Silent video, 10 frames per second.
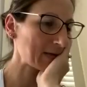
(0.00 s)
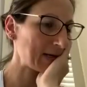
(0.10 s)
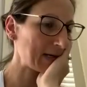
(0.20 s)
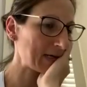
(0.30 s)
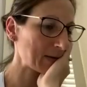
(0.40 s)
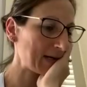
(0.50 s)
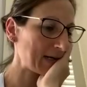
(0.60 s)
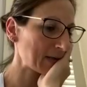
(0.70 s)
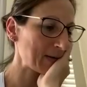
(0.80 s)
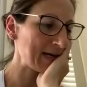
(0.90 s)
Where is it? Where
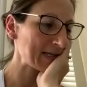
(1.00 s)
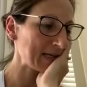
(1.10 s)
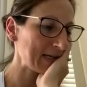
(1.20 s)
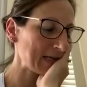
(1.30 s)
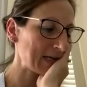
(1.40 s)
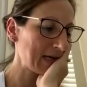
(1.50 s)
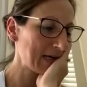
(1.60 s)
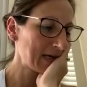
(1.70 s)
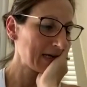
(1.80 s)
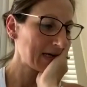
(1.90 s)
is it? Where is it?
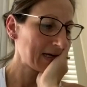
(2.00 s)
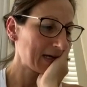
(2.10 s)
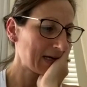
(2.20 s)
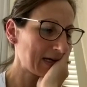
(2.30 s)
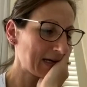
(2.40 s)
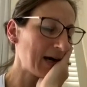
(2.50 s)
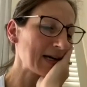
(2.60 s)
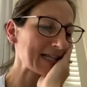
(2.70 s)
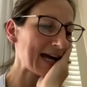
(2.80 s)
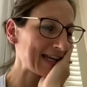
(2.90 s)
I'll
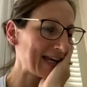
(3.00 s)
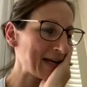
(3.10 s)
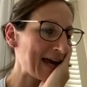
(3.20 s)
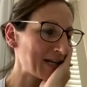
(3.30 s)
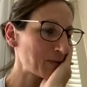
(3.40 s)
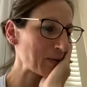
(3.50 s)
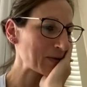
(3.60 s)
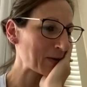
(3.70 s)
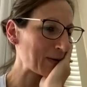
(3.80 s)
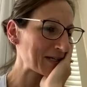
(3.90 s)
start again. H, what was
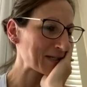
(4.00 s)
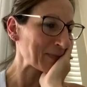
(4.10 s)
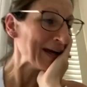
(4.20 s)
the question?